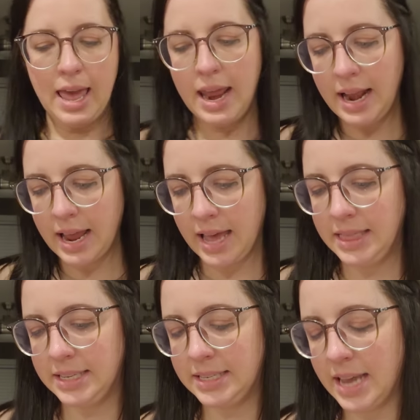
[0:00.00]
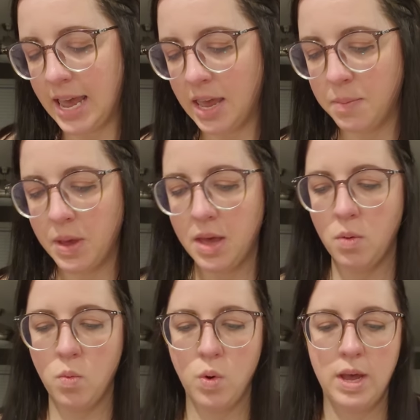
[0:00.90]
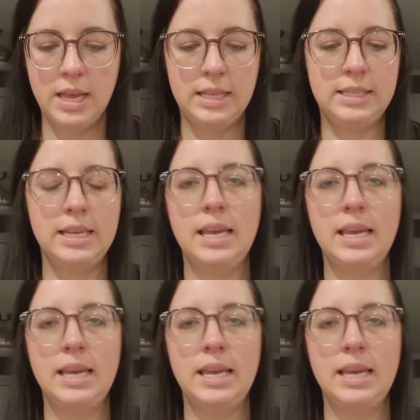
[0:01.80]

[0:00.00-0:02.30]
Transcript: And I got the same ones